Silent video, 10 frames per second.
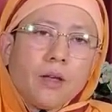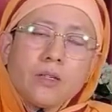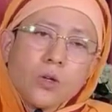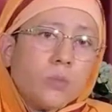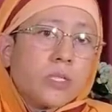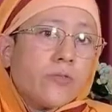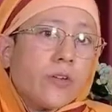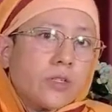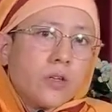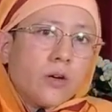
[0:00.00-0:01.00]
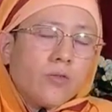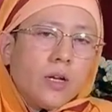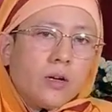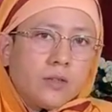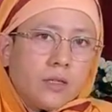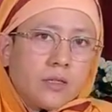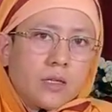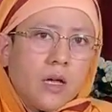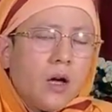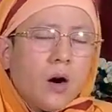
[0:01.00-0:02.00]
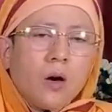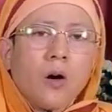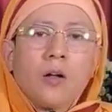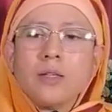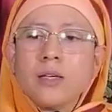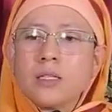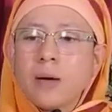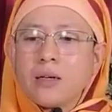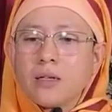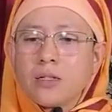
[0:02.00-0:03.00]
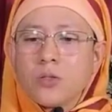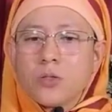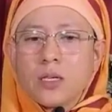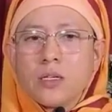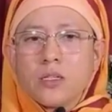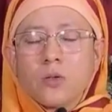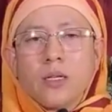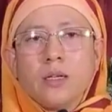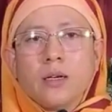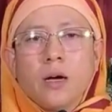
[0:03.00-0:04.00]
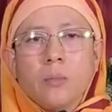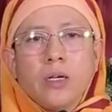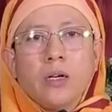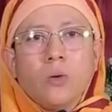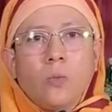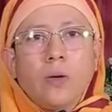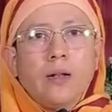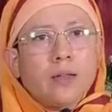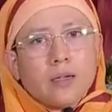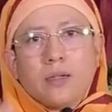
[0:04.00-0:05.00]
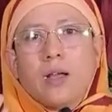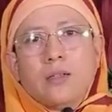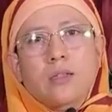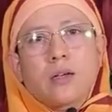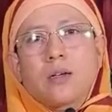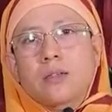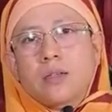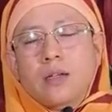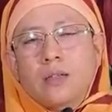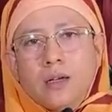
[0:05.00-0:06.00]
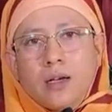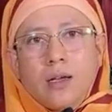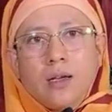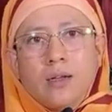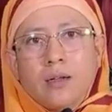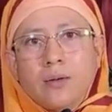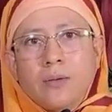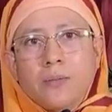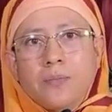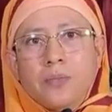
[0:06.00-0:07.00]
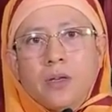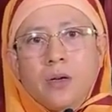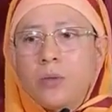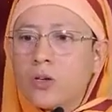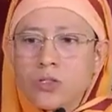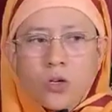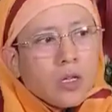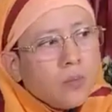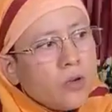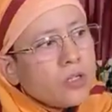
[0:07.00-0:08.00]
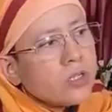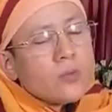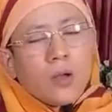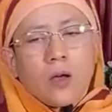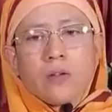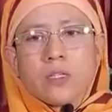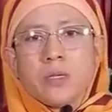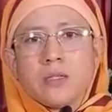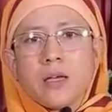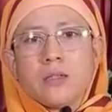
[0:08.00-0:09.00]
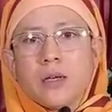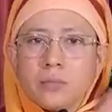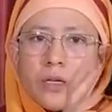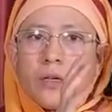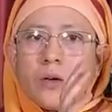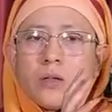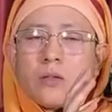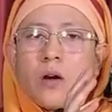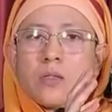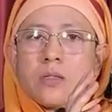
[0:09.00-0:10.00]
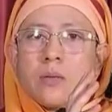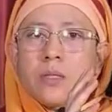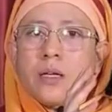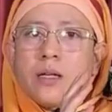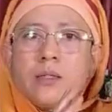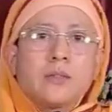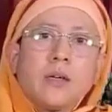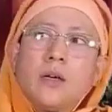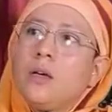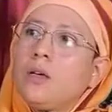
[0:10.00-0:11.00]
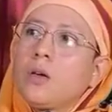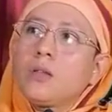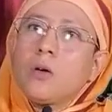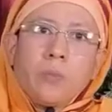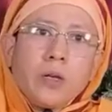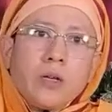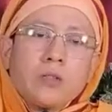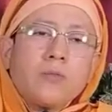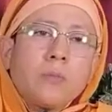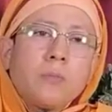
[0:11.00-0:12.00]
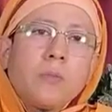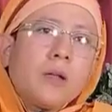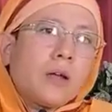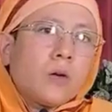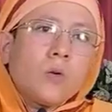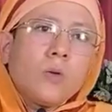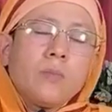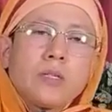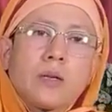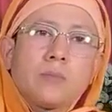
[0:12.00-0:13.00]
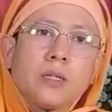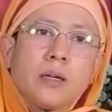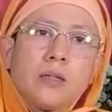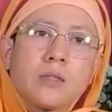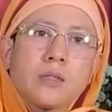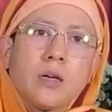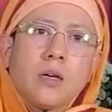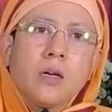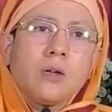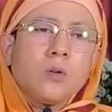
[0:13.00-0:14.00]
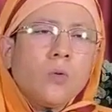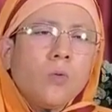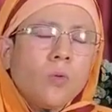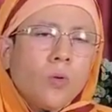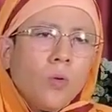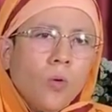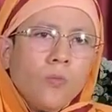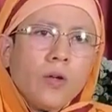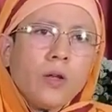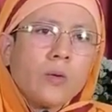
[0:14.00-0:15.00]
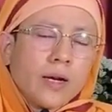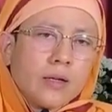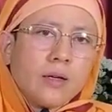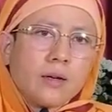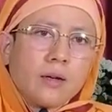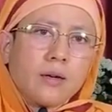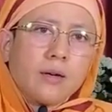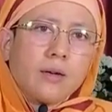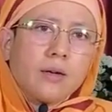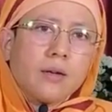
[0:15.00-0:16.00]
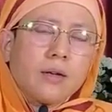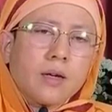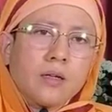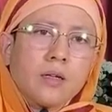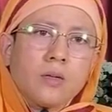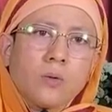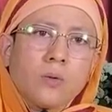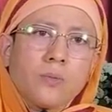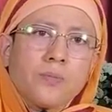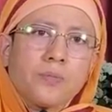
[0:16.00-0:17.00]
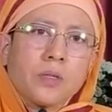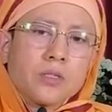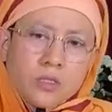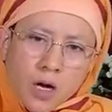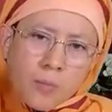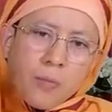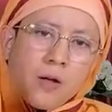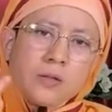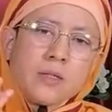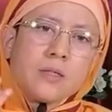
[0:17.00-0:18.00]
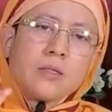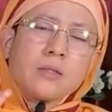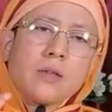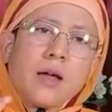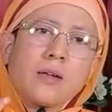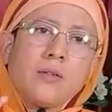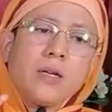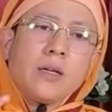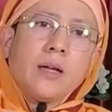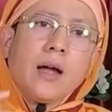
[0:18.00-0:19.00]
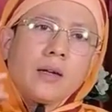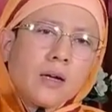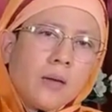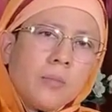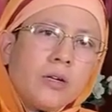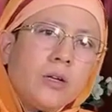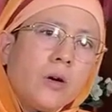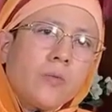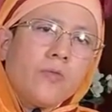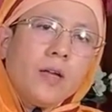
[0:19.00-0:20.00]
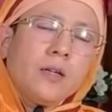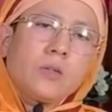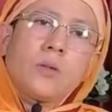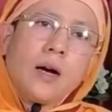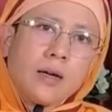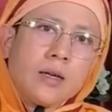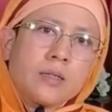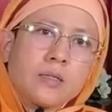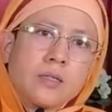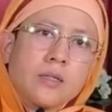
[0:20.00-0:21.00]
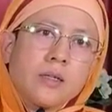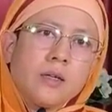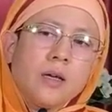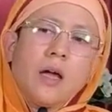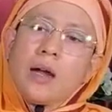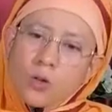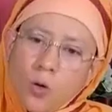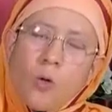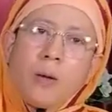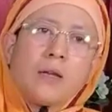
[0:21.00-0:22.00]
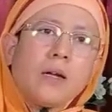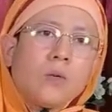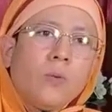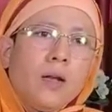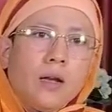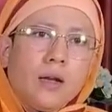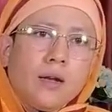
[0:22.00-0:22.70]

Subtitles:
So you must fix your will on this. On all these matters, you see, it is only the committed will that takes the sadhak ahead. Because your emotions will always be saying something, your thoughts something else, the opinions of the people around you will be something else. To whom will you cater to? Stop all this activity and commit your will to the highest and go by that will.